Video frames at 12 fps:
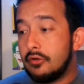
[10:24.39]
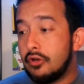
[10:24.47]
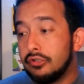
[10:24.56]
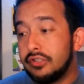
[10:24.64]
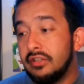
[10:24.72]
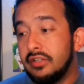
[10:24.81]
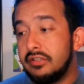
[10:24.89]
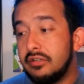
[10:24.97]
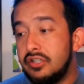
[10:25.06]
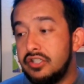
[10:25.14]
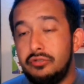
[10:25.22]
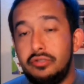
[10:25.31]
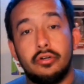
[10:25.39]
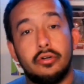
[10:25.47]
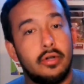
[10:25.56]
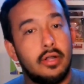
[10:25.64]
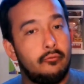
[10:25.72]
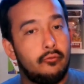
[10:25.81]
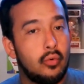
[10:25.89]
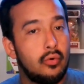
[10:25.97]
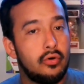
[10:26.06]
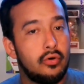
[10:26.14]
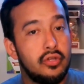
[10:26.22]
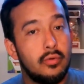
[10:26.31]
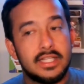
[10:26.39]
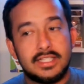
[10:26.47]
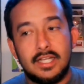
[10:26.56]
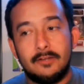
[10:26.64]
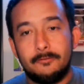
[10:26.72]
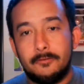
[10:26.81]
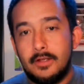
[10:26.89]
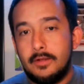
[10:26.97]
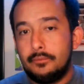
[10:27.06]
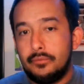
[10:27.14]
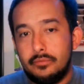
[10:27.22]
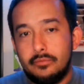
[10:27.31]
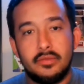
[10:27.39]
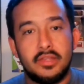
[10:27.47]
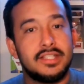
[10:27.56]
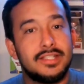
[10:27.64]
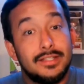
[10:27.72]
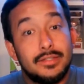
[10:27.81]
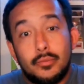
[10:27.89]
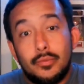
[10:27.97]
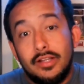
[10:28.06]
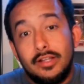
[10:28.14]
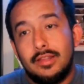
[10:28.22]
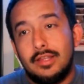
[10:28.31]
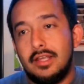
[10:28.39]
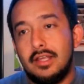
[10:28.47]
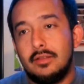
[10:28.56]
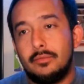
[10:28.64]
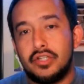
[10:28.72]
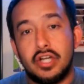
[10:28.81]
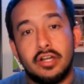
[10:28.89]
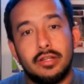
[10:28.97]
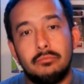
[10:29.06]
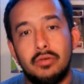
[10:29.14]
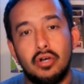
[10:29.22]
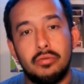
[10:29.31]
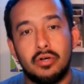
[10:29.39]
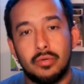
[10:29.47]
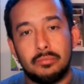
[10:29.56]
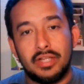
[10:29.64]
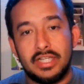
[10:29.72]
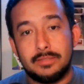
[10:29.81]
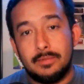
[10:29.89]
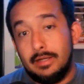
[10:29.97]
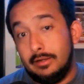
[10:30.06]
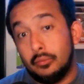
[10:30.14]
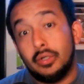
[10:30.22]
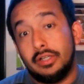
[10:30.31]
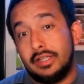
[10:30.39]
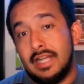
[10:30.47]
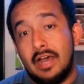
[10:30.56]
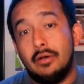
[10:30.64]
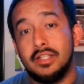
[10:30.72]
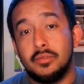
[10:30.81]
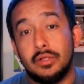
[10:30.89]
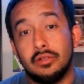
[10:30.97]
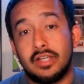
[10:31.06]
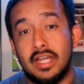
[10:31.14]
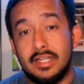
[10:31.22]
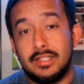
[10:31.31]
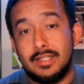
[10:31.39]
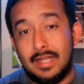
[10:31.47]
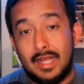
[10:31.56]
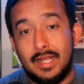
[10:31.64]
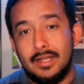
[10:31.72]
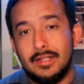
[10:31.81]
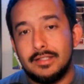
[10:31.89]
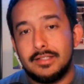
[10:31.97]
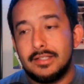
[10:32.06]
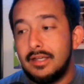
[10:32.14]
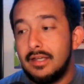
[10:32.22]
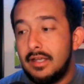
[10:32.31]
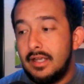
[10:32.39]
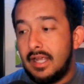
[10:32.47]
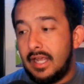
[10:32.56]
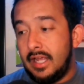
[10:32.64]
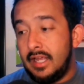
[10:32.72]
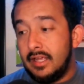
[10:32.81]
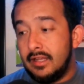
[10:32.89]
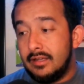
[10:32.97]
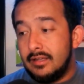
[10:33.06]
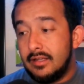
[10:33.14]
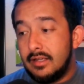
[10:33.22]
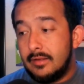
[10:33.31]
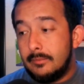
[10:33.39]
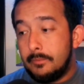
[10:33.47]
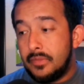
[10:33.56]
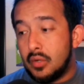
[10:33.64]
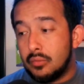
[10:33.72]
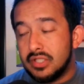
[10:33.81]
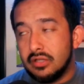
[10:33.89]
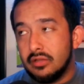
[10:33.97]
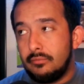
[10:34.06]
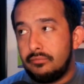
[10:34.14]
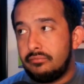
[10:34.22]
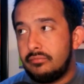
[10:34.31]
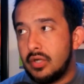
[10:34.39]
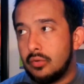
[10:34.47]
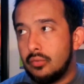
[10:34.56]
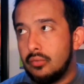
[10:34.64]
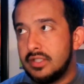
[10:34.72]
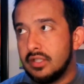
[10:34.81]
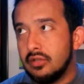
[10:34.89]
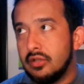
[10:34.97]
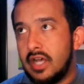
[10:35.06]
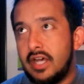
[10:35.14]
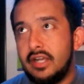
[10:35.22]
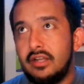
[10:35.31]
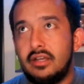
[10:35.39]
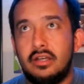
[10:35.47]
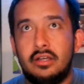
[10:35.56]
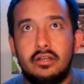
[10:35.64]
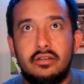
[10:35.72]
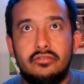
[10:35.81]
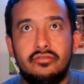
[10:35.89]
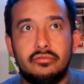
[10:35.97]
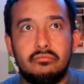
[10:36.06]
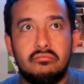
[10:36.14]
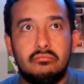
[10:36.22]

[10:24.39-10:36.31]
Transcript: Carlton Lingard Jr. for USF. This is really the Jonathan Mobo replacement, really, now as we look at it today, it is. And there was a lot of